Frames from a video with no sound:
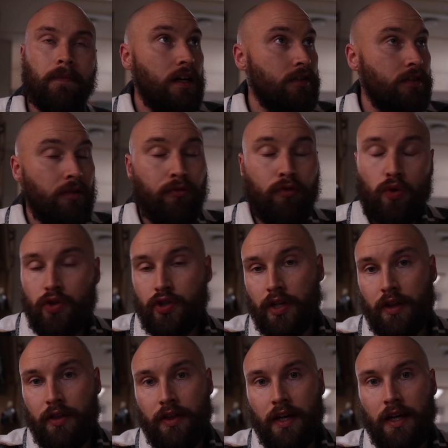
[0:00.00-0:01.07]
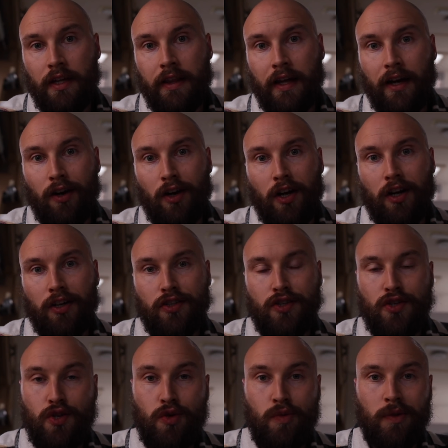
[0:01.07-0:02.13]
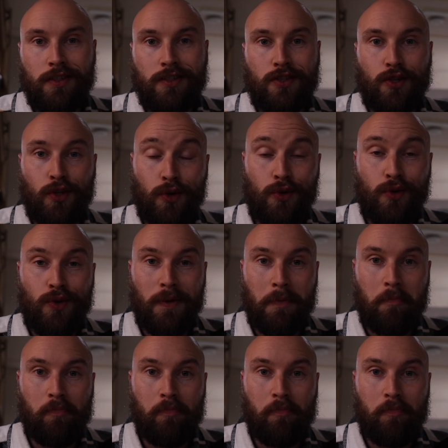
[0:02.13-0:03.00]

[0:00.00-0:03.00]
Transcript: It's an unfortunate thing that us humans do.